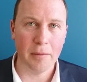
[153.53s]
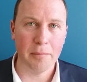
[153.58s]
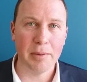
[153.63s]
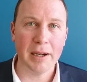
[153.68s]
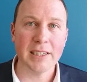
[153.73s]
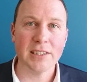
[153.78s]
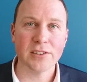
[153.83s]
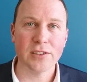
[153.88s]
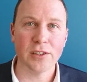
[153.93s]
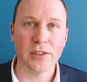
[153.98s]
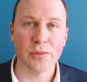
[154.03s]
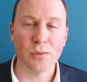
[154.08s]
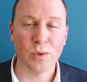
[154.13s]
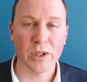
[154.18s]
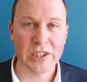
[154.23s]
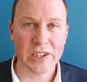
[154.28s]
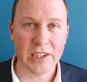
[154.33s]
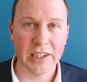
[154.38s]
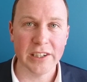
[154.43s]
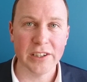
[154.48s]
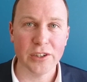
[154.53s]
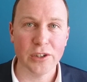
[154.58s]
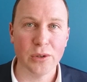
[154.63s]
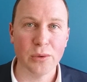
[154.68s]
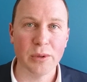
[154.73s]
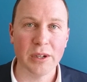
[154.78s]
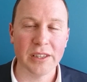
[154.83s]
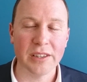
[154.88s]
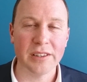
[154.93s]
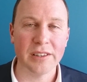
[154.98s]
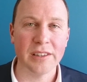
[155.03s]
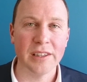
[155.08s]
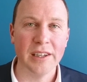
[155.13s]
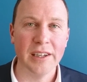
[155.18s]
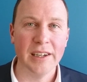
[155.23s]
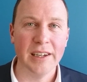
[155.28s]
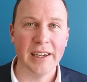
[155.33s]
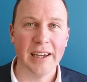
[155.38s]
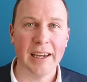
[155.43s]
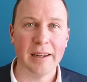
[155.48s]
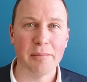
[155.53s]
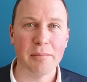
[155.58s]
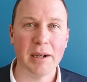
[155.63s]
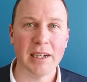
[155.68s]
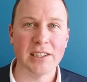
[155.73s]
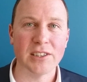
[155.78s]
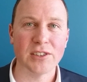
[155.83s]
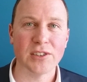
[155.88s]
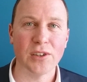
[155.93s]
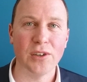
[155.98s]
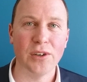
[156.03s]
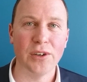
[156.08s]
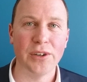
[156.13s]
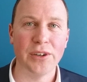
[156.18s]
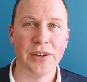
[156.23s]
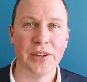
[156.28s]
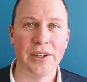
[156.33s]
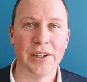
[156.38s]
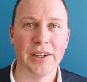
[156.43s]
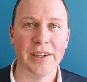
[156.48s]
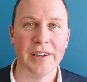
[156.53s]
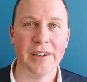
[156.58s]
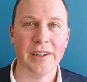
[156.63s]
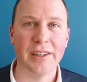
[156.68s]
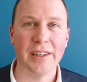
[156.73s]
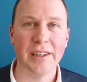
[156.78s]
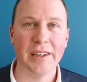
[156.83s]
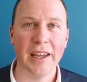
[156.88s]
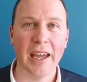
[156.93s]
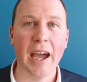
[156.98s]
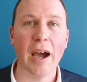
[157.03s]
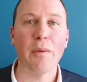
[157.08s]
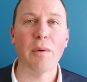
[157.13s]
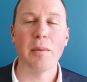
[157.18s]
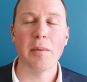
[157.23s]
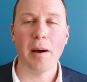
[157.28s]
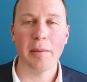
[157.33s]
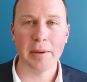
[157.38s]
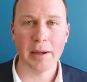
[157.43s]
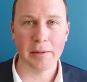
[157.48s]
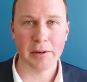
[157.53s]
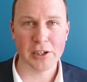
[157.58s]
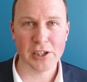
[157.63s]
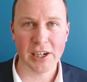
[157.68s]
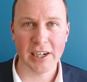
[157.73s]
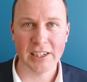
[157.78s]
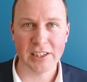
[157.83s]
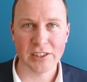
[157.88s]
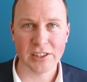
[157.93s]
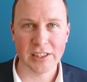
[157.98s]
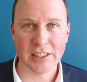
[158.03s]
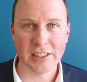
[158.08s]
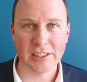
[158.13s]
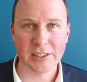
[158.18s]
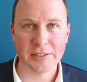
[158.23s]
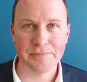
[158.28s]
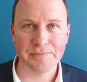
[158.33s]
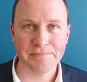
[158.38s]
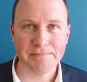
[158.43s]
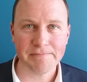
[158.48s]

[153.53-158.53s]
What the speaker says: based on which lender you're with and based on how we might be able to change things.